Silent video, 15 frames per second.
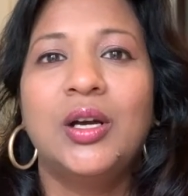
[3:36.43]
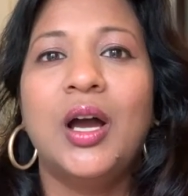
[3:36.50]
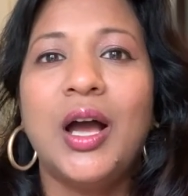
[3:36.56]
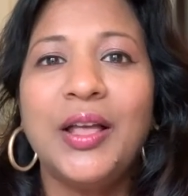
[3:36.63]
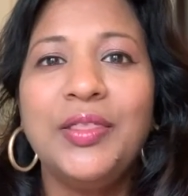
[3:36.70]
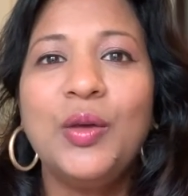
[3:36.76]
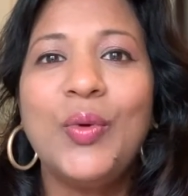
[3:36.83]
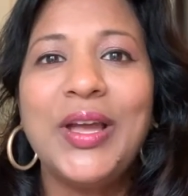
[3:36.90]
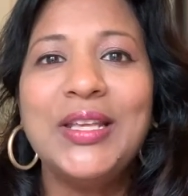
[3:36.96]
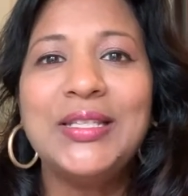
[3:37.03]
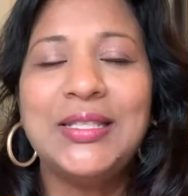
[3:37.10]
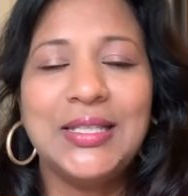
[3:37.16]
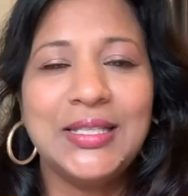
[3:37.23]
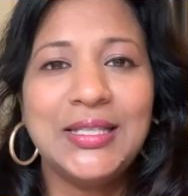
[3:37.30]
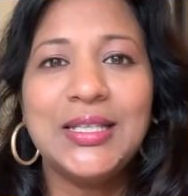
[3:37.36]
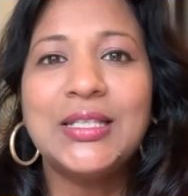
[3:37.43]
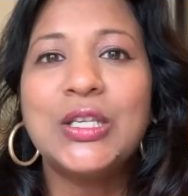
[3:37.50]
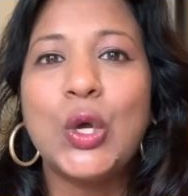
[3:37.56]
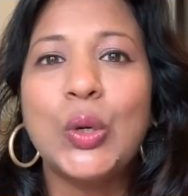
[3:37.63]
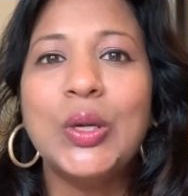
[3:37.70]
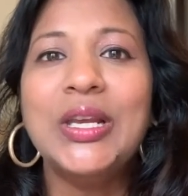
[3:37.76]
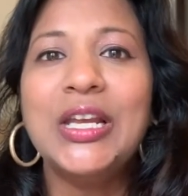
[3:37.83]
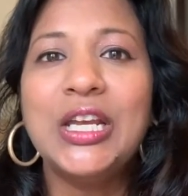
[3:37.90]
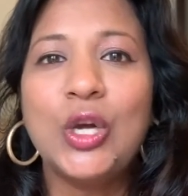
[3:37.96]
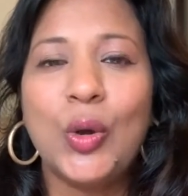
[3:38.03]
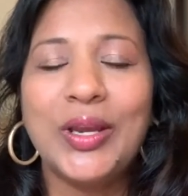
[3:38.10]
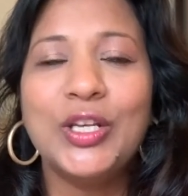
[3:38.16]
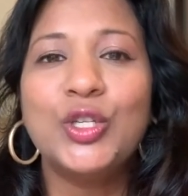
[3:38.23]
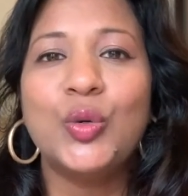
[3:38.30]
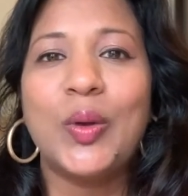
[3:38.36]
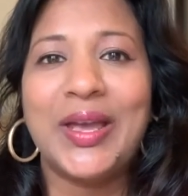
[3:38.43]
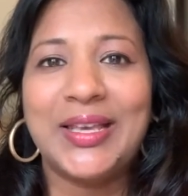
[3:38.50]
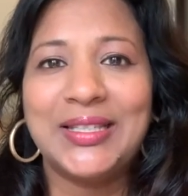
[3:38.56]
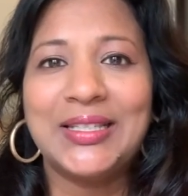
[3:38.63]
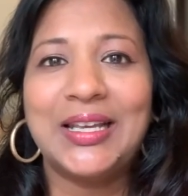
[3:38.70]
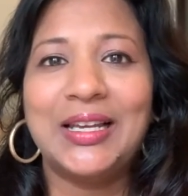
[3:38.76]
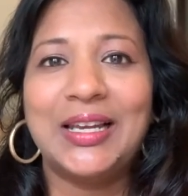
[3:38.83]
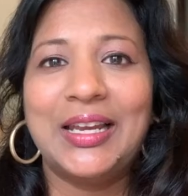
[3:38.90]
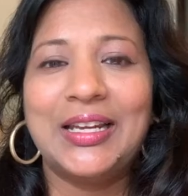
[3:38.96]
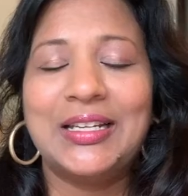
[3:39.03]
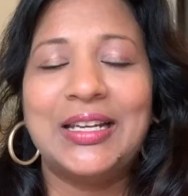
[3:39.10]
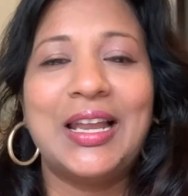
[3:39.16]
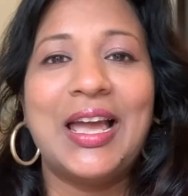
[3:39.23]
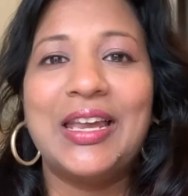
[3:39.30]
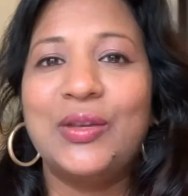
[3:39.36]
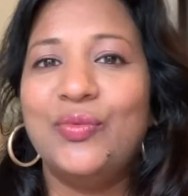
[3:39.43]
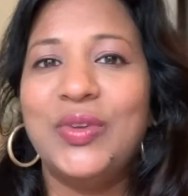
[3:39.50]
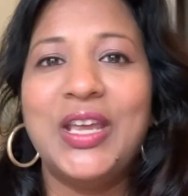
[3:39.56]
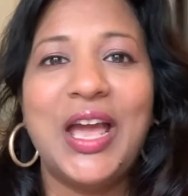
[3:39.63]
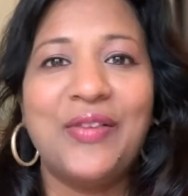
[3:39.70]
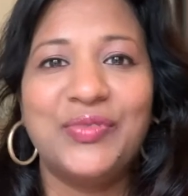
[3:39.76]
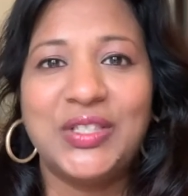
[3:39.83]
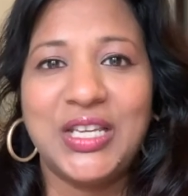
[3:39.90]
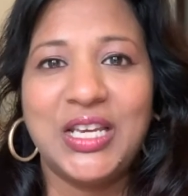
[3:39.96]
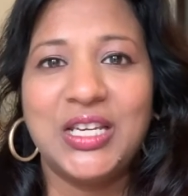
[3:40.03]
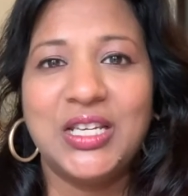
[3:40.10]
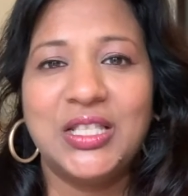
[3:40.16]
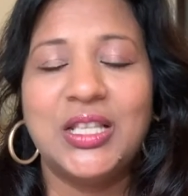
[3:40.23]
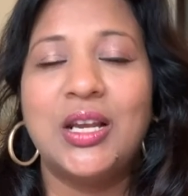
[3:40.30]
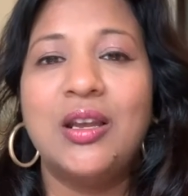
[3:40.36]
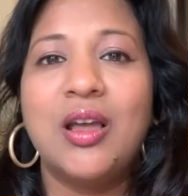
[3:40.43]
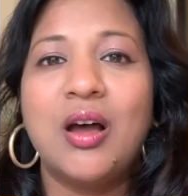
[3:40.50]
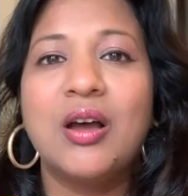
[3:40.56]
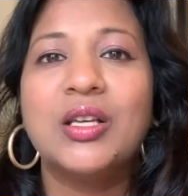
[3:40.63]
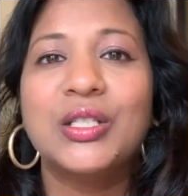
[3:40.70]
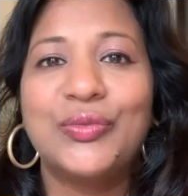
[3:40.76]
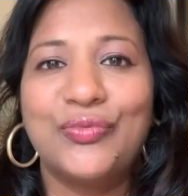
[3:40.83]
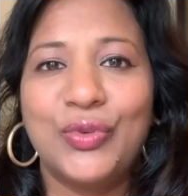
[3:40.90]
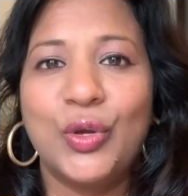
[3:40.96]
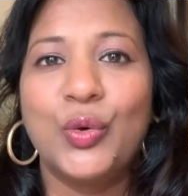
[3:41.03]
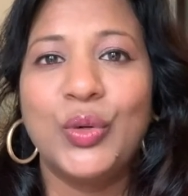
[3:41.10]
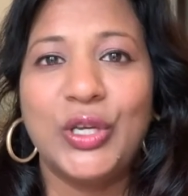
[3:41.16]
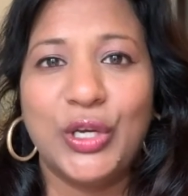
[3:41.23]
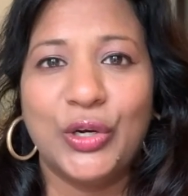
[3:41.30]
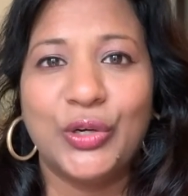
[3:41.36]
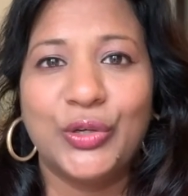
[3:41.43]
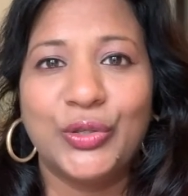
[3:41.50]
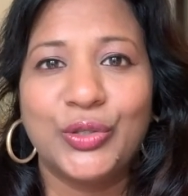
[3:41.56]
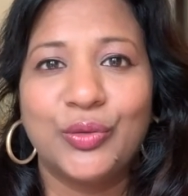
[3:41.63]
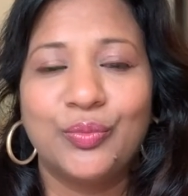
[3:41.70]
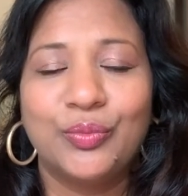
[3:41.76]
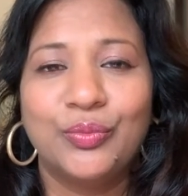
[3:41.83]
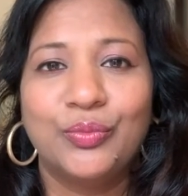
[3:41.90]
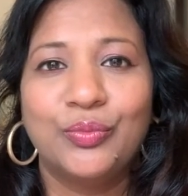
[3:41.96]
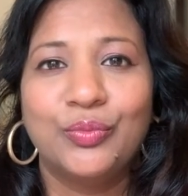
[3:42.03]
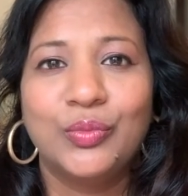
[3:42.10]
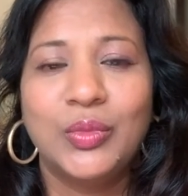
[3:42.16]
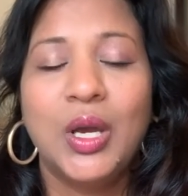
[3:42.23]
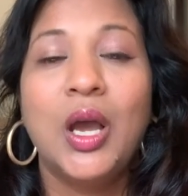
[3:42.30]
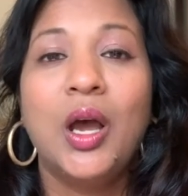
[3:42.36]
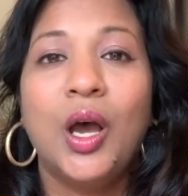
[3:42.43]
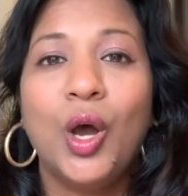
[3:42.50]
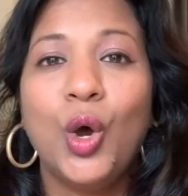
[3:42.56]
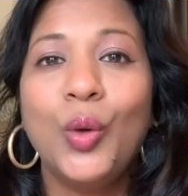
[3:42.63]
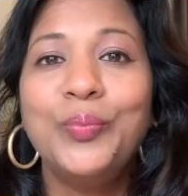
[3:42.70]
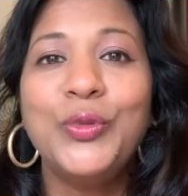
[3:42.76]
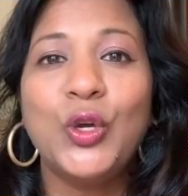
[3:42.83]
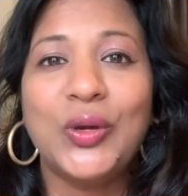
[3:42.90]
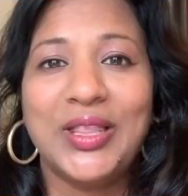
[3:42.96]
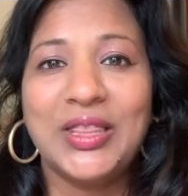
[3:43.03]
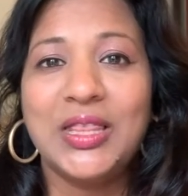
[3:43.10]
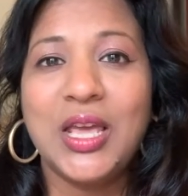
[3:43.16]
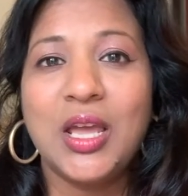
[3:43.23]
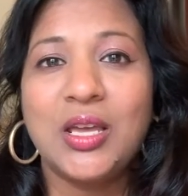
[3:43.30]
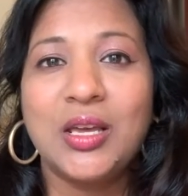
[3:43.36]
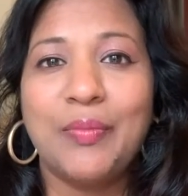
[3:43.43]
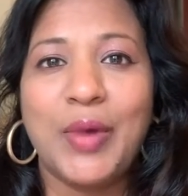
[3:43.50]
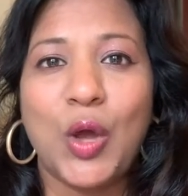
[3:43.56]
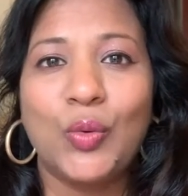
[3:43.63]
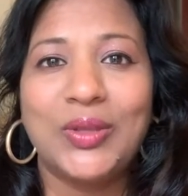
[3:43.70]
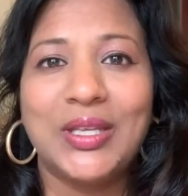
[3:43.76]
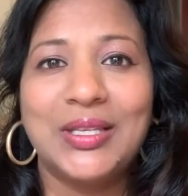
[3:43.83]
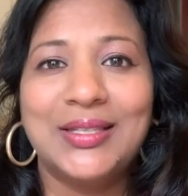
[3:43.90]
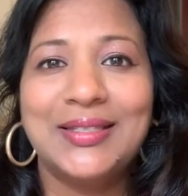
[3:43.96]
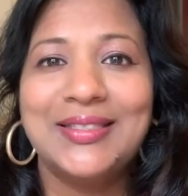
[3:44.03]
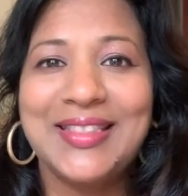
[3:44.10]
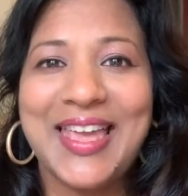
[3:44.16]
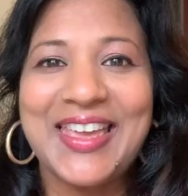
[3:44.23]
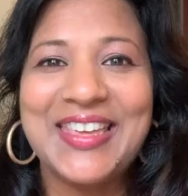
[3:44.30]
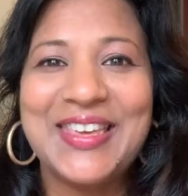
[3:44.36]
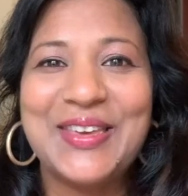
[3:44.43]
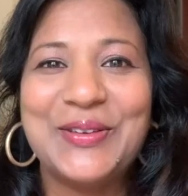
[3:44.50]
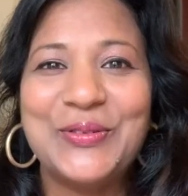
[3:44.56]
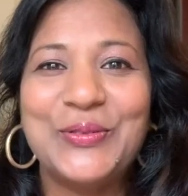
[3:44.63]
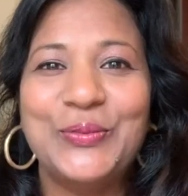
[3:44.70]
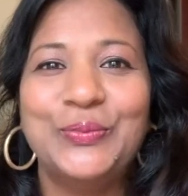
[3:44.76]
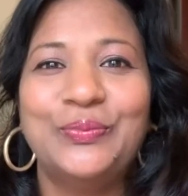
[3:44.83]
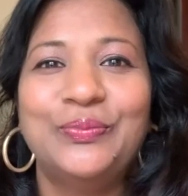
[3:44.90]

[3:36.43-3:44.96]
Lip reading: Otherwise, this is only going to escalate like we have seen in the last few years. Hope you can think about this. Thank you.